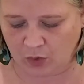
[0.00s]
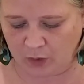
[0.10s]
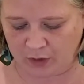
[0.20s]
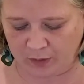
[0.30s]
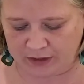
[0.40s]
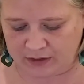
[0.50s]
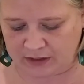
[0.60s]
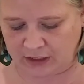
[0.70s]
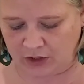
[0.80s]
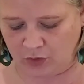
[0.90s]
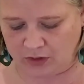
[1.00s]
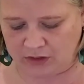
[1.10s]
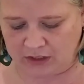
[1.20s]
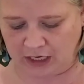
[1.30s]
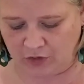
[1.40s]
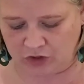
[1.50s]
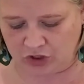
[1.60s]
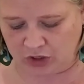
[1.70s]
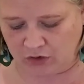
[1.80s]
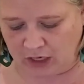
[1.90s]
When we see your sacred
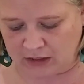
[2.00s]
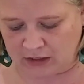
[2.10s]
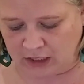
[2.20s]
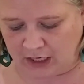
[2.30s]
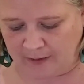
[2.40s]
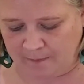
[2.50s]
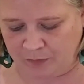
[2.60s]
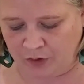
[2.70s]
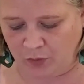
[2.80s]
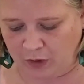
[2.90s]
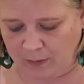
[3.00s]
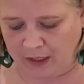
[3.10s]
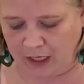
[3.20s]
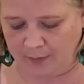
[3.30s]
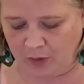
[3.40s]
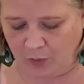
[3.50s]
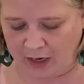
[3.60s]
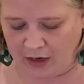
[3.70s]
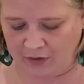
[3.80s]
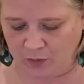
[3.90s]
generosity, we become
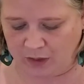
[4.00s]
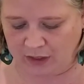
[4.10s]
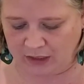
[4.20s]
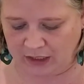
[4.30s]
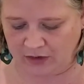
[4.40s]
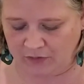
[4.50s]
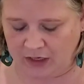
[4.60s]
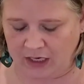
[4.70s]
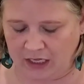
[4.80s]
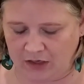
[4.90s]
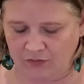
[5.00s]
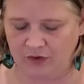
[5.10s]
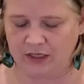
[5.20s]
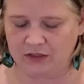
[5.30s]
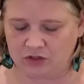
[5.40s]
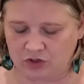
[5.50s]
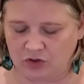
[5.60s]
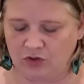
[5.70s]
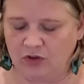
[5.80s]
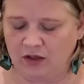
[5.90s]
aware that we live in an infinite
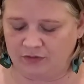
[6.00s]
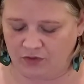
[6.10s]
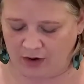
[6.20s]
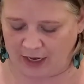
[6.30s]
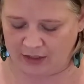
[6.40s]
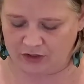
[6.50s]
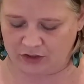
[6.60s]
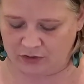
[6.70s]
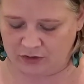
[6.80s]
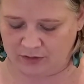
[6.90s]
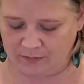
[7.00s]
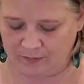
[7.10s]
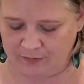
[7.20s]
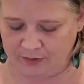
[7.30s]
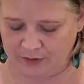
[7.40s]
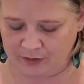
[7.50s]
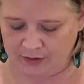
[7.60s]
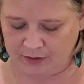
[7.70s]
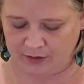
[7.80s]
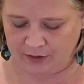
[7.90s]
circle of gratitude,
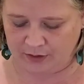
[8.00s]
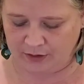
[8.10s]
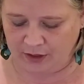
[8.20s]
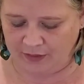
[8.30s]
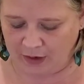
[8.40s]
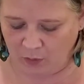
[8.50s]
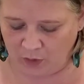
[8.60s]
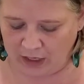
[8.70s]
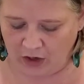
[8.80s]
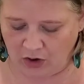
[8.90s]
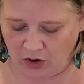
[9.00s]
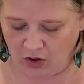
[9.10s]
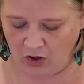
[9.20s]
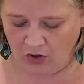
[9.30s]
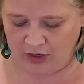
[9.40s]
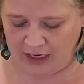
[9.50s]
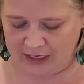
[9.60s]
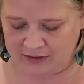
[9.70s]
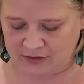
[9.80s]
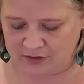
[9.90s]
that we are all
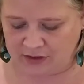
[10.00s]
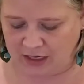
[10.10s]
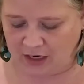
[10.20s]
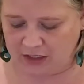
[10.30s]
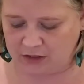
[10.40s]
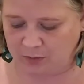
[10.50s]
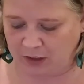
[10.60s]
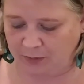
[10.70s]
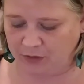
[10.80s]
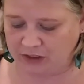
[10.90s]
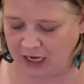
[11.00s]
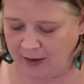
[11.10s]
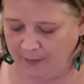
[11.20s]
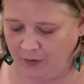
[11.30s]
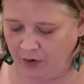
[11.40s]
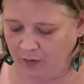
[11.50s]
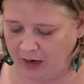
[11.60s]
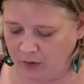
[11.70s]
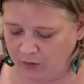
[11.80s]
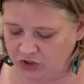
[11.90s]
guests at a hospitable table
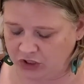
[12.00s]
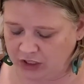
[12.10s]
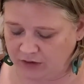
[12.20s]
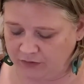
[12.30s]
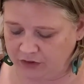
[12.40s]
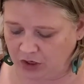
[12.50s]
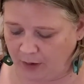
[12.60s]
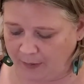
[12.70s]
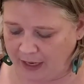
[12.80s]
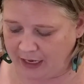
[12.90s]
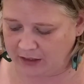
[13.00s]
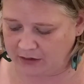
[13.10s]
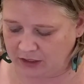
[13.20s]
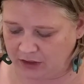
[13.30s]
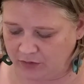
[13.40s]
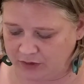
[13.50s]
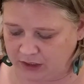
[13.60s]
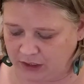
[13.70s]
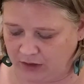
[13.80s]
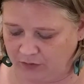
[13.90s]
around which gifts are passed and
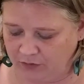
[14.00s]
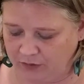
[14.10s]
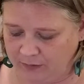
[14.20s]
received.